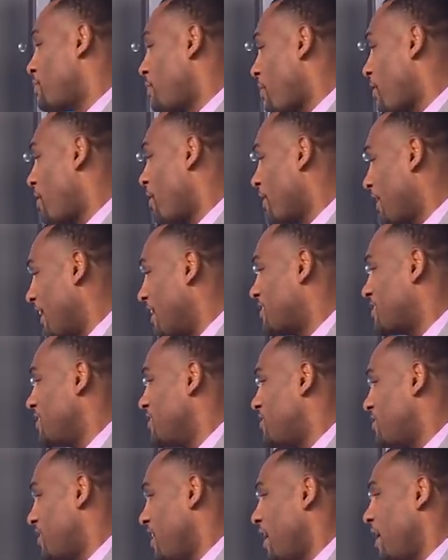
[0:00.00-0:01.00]
Pearl gets
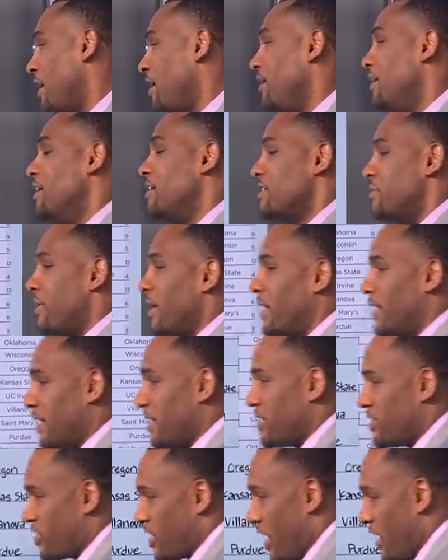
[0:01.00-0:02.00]
his team to be able to
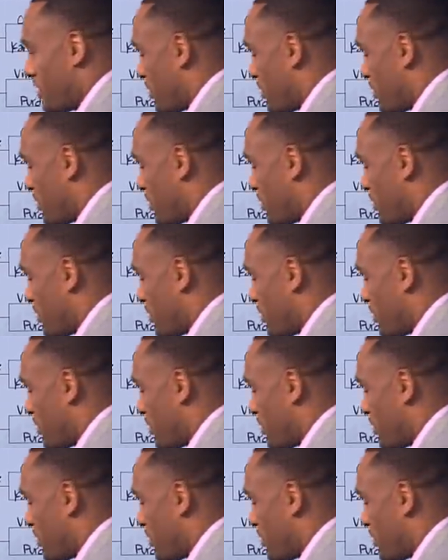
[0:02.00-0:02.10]
get a chance